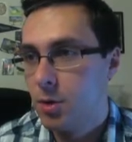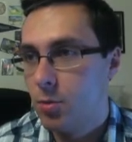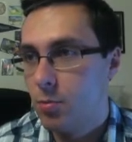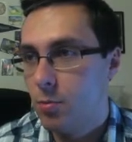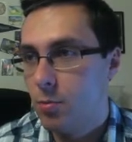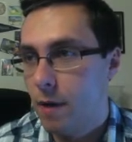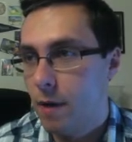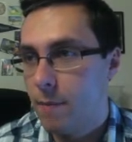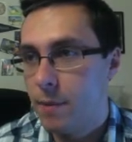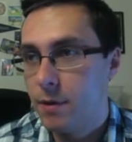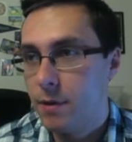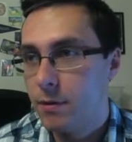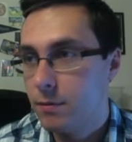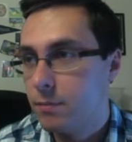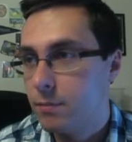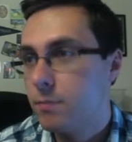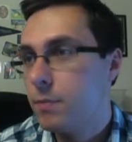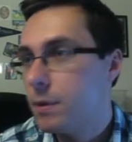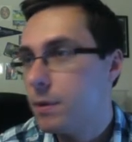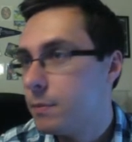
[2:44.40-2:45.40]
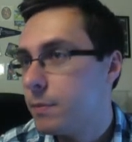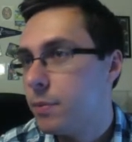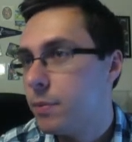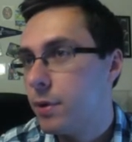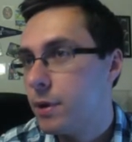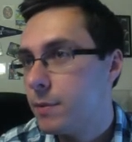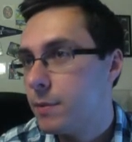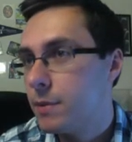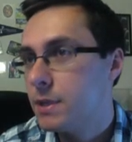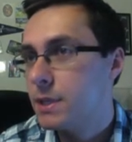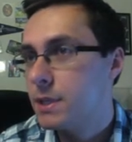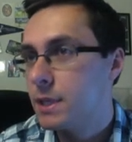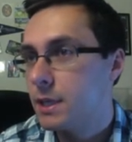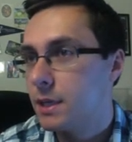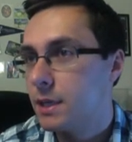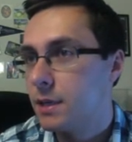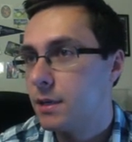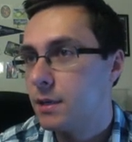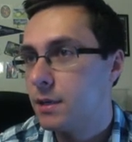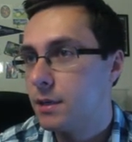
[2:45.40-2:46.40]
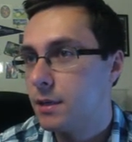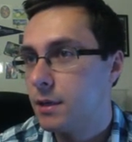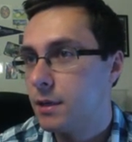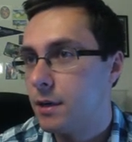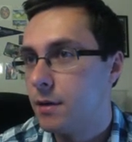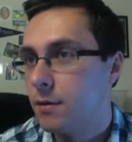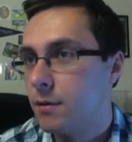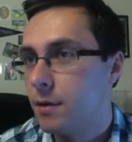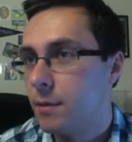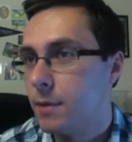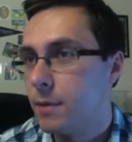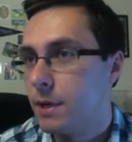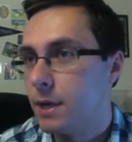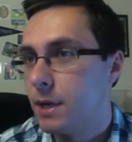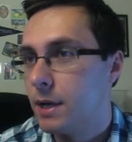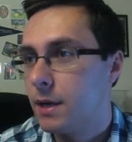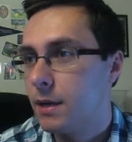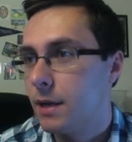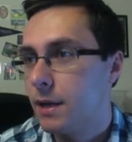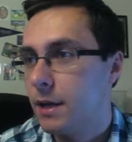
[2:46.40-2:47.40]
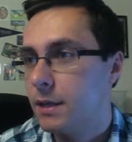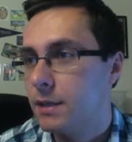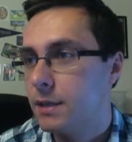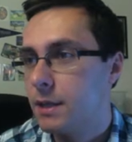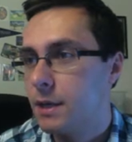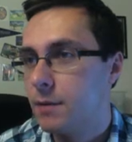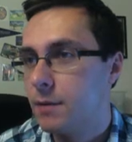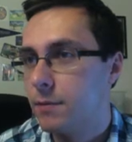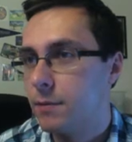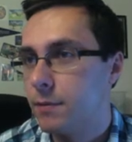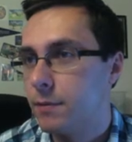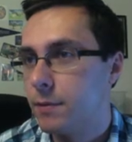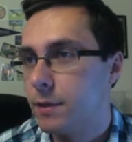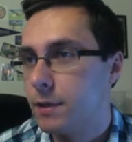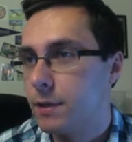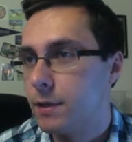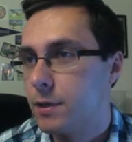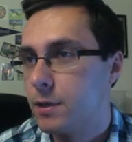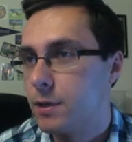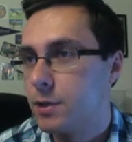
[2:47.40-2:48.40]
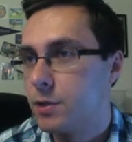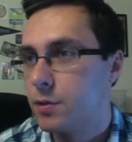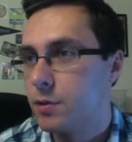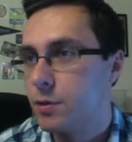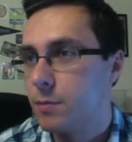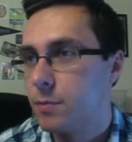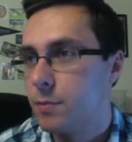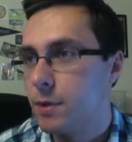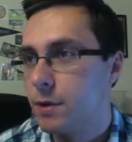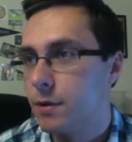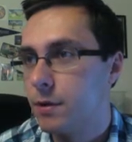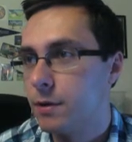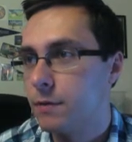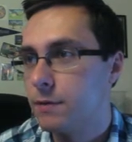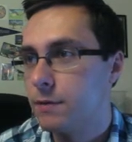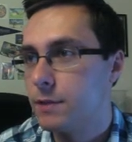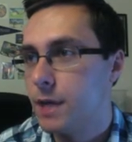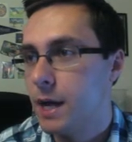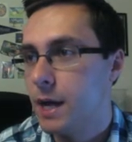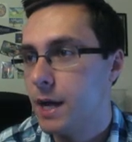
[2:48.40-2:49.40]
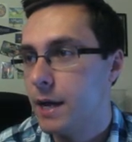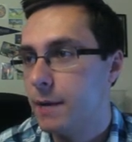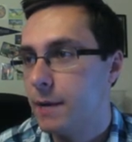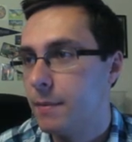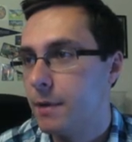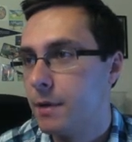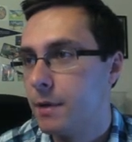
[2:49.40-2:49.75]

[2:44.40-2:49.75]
I've been pretty busy, you know. I've been getting a lot done within a short period of time.